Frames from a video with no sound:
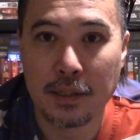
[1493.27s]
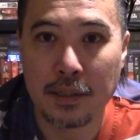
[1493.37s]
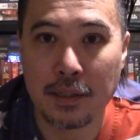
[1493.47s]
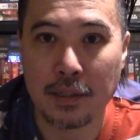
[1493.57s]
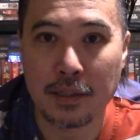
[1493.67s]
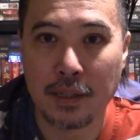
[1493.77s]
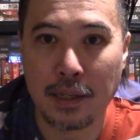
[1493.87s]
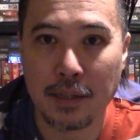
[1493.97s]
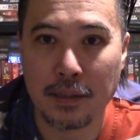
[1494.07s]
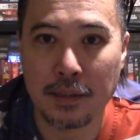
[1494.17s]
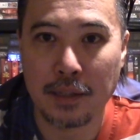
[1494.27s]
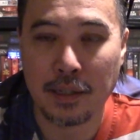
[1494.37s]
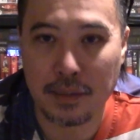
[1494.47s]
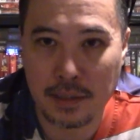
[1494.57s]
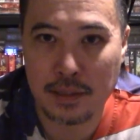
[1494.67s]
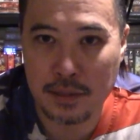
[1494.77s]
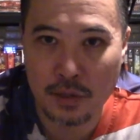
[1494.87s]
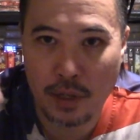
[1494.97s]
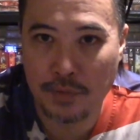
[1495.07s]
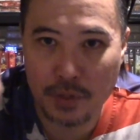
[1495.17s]
they
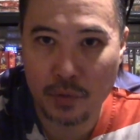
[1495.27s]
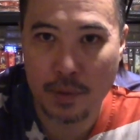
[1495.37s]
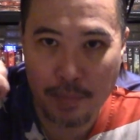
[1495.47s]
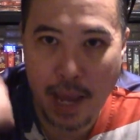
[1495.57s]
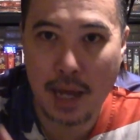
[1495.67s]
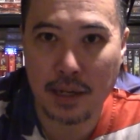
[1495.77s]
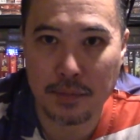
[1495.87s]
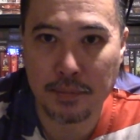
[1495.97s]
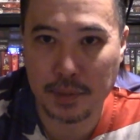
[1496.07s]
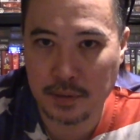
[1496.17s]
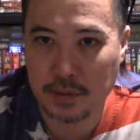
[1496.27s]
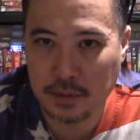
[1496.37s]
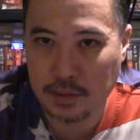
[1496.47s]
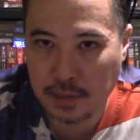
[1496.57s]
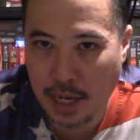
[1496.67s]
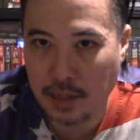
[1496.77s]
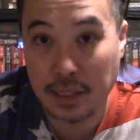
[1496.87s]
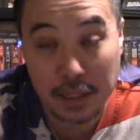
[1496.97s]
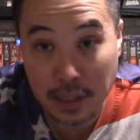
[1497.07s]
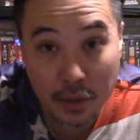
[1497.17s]
still have to swim back, but they're tired.
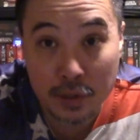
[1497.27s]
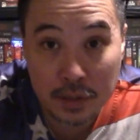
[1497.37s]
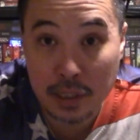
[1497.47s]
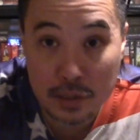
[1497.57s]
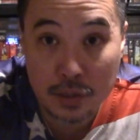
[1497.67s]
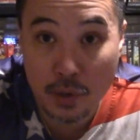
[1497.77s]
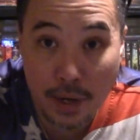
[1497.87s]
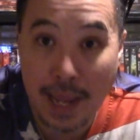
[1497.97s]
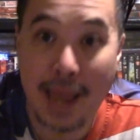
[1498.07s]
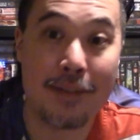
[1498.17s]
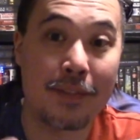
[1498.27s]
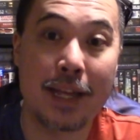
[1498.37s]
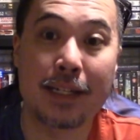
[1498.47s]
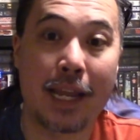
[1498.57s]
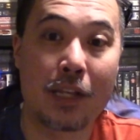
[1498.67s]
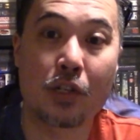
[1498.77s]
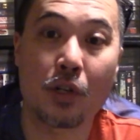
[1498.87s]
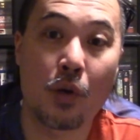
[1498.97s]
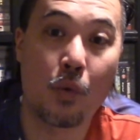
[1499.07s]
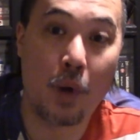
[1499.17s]
They just don't have that danger
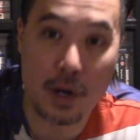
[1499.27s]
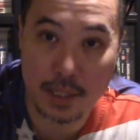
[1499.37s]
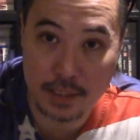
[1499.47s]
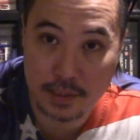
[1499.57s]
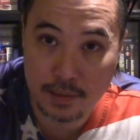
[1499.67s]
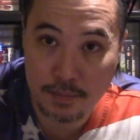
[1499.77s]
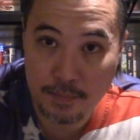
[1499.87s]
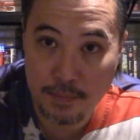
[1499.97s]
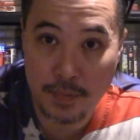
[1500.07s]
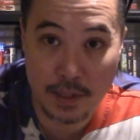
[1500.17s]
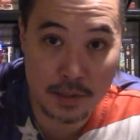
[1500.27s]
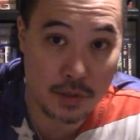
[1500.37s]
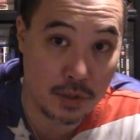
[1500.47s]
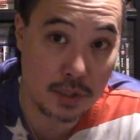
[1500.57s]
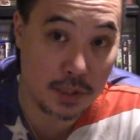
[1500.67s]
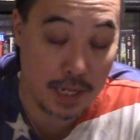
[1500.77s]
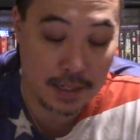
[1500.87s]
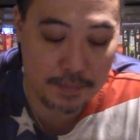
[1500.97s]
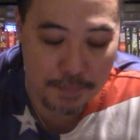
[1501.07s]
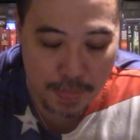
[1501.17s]
awareness. They just don't understand
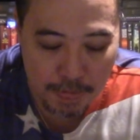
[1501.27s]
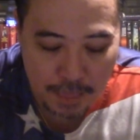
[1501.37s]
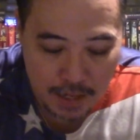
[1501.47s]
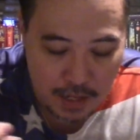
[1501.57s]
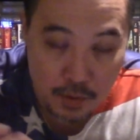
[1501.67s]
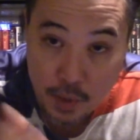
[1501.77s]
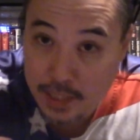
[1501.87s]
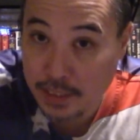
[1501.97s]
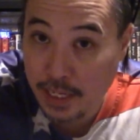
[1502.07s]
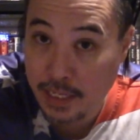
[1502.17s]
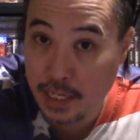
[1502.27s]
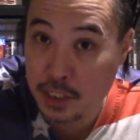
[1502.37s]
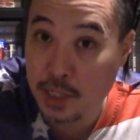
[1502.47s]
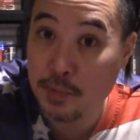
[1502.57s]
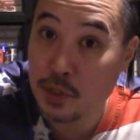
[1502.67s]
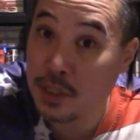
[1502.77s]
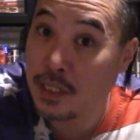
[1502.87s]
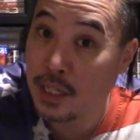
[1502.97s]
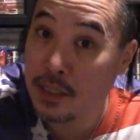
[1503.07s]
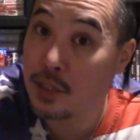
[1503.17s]
it. Whereas an ADHD person
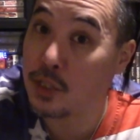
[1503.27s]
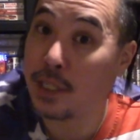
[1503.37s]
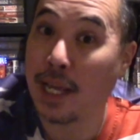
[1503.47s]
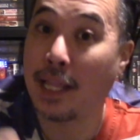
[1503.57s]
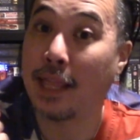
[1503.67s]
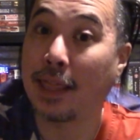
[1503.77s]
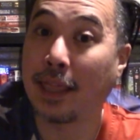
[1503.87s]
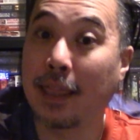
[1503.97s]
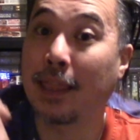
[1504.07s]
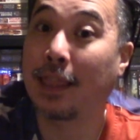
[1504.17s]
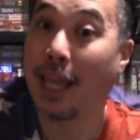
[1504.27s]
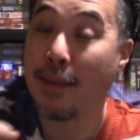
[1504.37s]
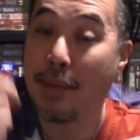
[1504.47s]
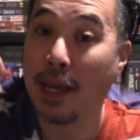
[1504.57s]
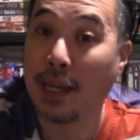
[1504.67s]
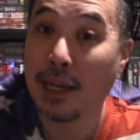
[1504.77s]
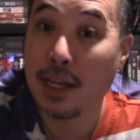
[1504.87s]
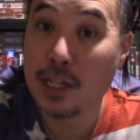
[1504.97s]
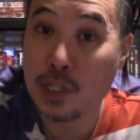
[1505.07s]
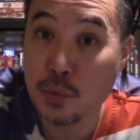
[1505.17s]
does understand that they may
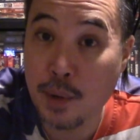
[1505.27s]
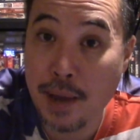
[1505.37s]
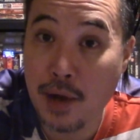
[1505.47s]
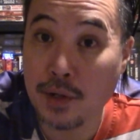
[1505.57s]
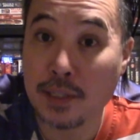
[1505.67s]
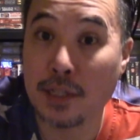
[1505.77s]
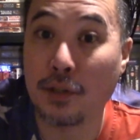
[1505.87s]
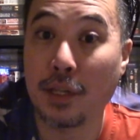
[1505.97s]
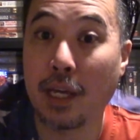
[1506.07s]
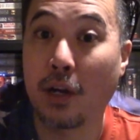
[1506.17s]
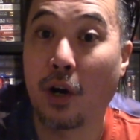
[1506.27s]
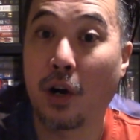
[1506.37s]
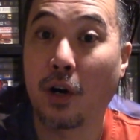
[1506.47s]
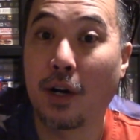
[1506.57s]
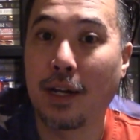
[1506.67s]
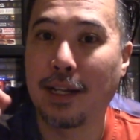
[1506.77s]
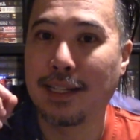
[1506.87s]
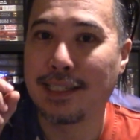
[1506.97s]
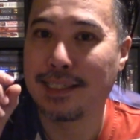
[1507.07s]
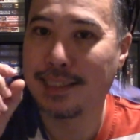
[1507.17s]
swim out until they are
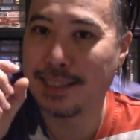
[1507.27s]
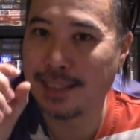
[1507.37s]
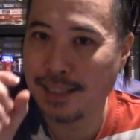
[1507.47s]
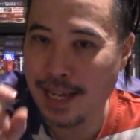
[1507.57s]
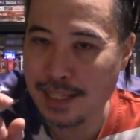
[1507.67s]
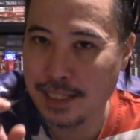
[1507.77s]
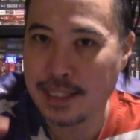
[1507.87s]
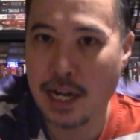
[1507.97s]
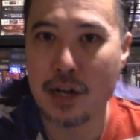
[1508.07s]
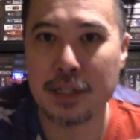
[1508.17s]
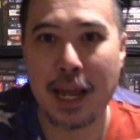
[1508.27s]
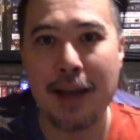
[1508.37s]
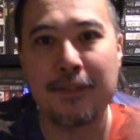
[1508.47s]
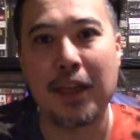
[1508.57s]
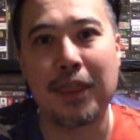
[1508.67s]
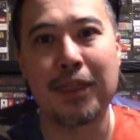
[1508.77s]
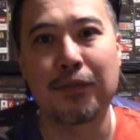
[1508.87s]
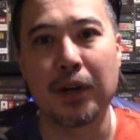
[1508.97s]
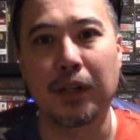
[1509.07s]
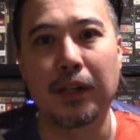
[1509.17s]
slightly tired to have that
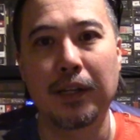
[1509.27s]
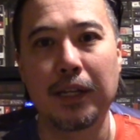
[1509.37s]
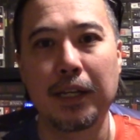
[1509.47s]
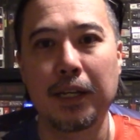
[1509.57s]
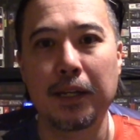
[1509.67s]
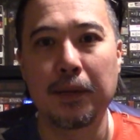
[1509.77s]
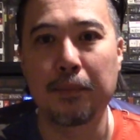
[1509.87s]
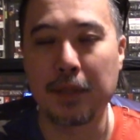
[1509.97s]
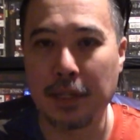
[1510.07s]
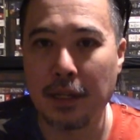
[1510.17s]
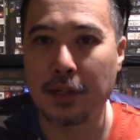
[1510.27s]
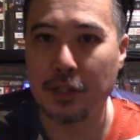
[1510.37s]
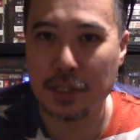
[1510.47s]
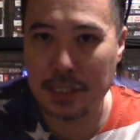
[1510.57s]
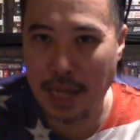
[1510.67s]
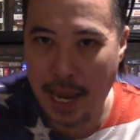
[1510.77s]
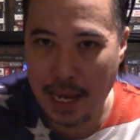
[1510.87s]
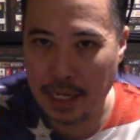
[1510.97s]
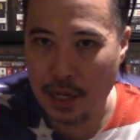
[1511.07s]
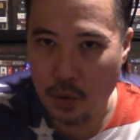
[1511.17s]
thrill, but they'll
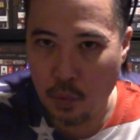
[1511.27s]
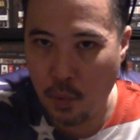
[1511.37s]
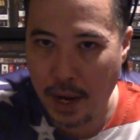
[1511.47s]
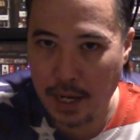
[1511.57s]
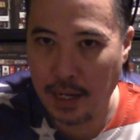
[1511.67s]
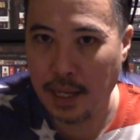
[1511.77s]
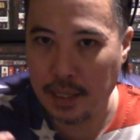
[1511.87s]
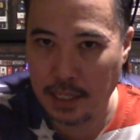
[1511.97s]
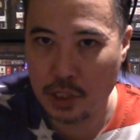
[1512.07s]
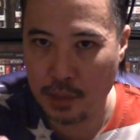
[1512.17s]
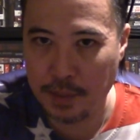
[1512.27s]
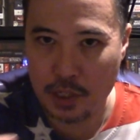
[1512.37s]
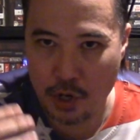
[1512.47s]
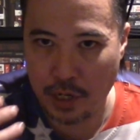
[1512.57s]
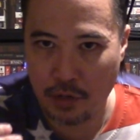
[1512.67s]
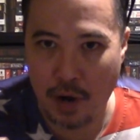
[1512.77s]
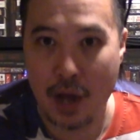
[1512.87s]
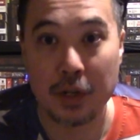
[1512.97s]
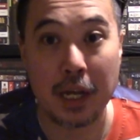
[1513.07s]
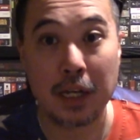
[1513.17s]
understand when they should be turning
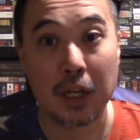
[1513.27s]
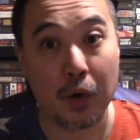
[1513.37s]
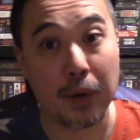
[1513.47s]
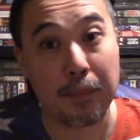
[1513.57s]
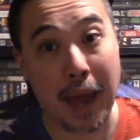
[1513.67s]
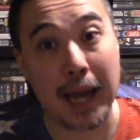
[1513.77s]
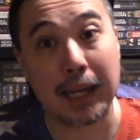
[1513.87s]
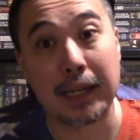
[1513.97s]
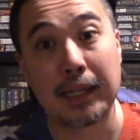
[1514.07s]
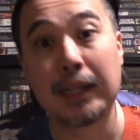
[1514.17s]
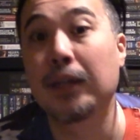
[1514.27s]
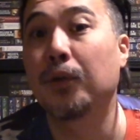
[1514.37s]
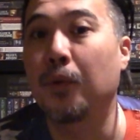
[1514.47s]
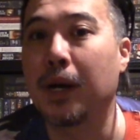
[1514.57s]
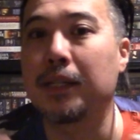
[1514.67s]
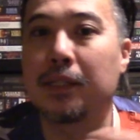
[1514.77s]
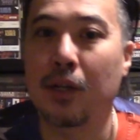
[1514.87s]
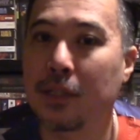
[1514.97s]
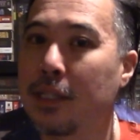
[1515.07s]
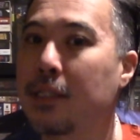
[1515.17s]
around and going back, whereas the
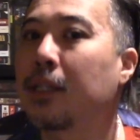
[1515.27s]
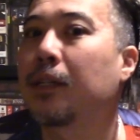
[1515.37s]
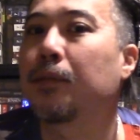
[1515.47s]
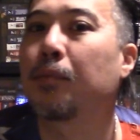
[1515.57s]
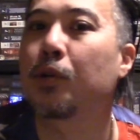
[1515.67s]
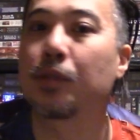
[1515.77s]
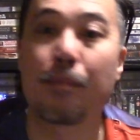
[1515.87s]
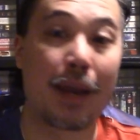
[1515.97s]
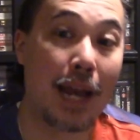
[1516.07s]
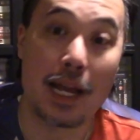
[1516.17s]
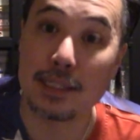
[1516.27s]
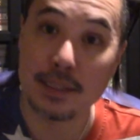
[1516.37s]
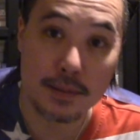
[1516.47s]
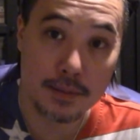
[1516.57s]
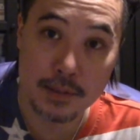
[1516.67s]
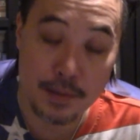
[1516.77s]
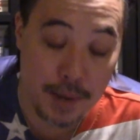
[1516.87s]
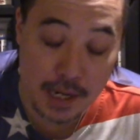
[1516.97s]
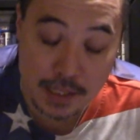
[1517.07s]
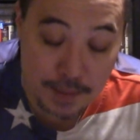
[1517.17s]
autistic person may not. They may
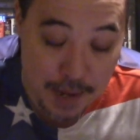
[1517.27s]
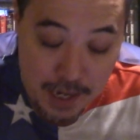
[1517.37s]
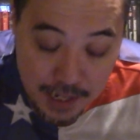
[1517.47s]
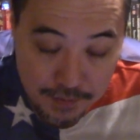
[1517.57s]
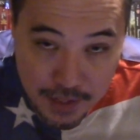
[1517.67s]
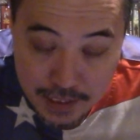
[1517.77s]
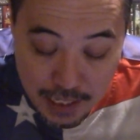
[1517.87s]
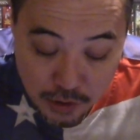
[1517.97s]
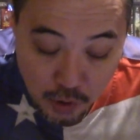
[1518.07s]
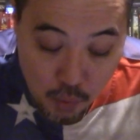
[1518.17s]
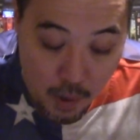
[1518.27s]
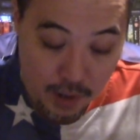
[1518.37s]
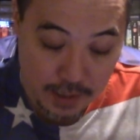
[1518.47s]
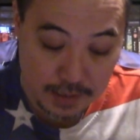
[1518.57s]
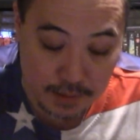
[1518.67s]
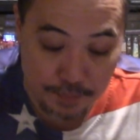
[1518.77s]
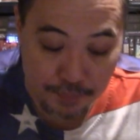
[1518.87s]
not have that danger awareness.